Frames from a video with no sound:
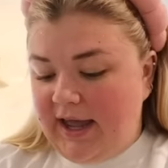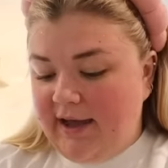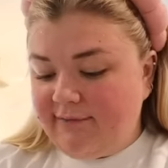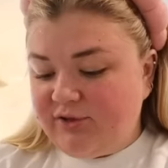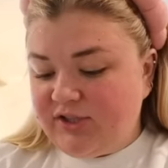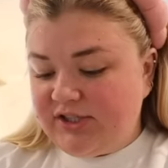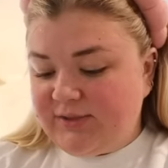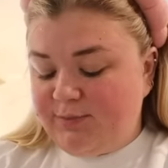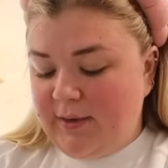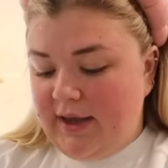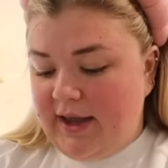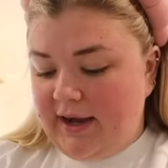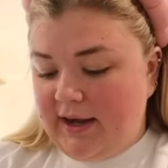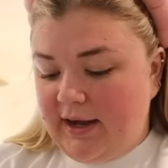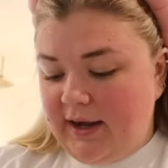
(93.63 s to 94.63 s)
have just
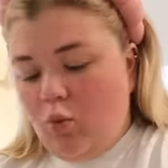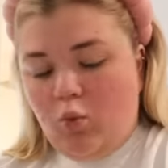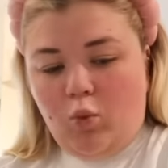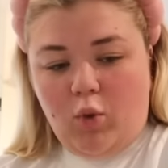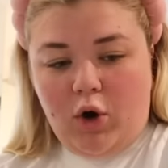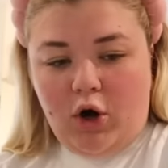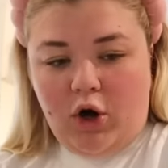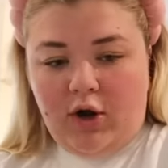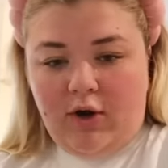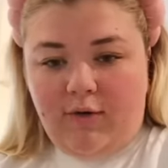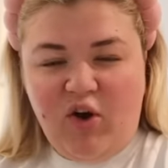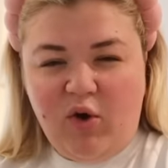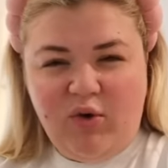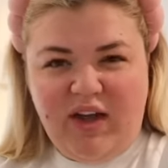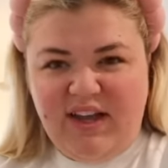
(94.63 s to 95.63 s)
been work
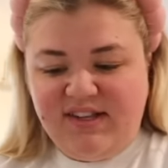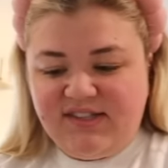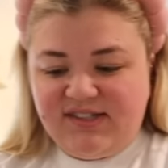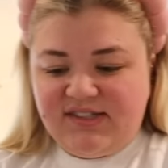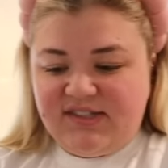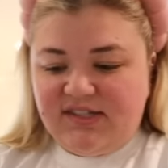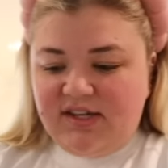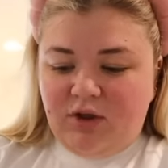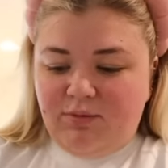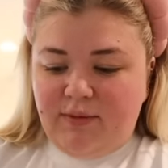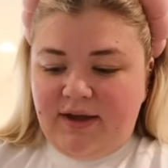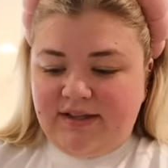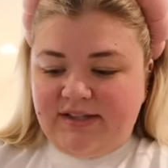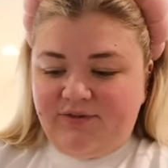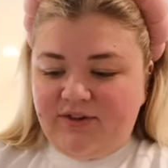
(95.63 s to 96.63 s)
focused with
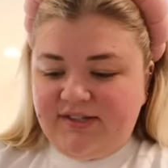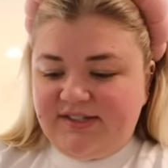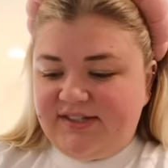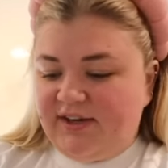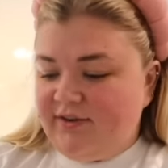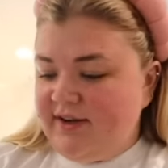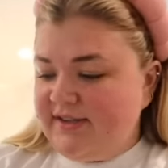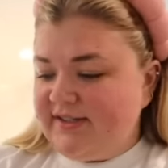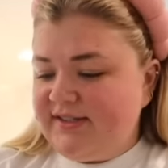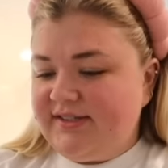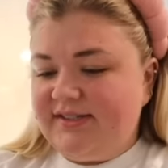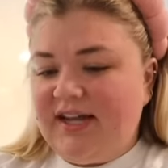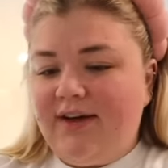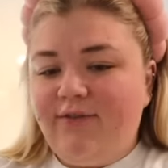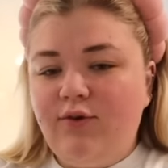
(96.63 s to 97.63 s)
my different series and
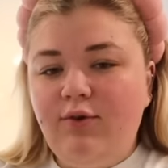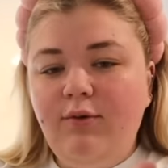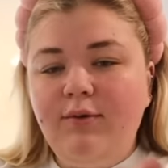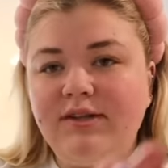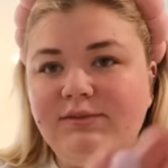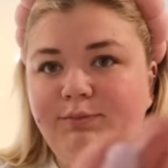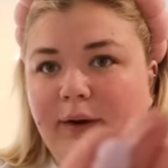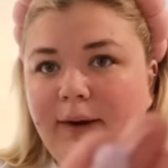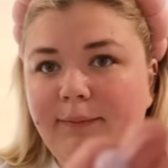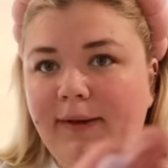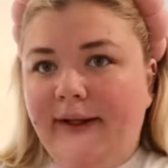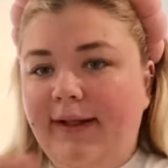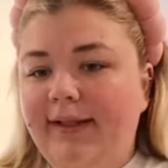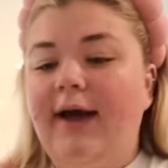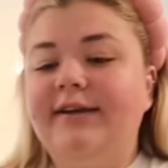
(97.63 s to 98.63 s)
stuff. Ooh, it's
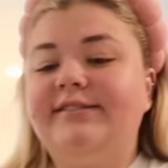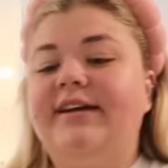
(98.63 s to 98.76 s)
purple. On